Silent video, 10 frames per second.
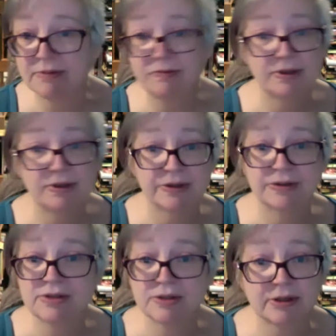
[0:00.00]
of you have heard
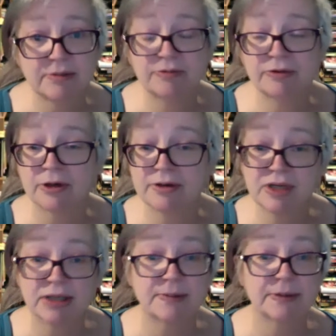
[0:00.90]
this story before, I was
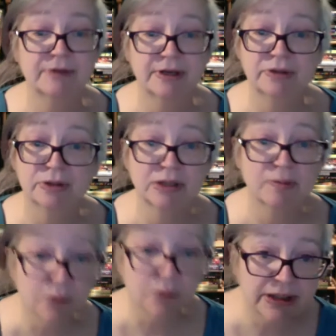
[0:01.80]
getting up at 5:30 in the
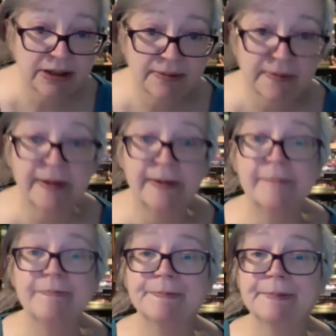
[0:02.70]
morning,
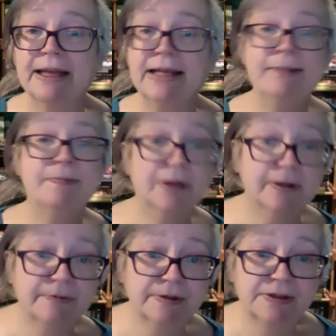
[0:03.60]
eating
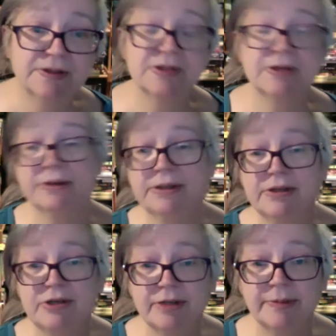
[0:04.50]
breakfast, going to the
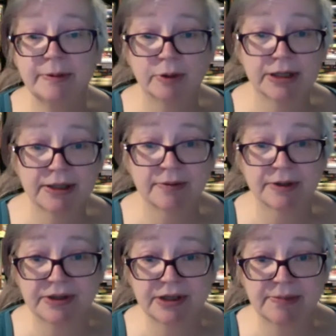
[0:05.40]
gym and working out
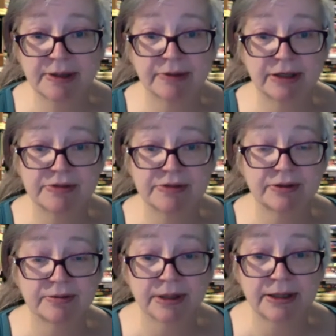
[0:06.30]
while thinking about what I was going
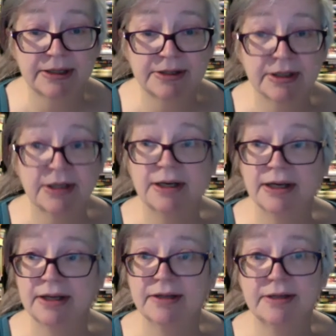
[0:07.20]
to write,
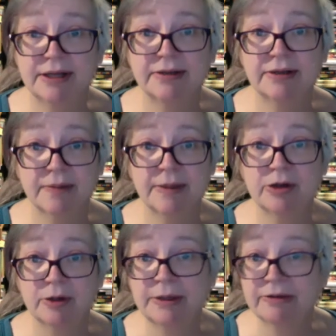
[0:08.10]
and then coming
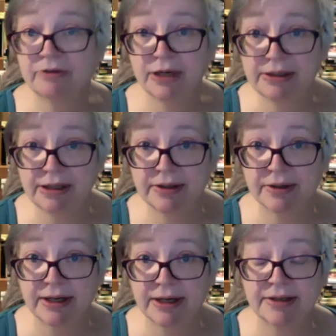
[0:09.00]
home and avoiding the
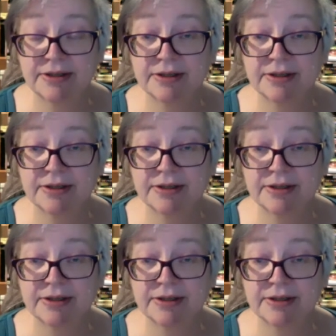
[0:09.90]
internet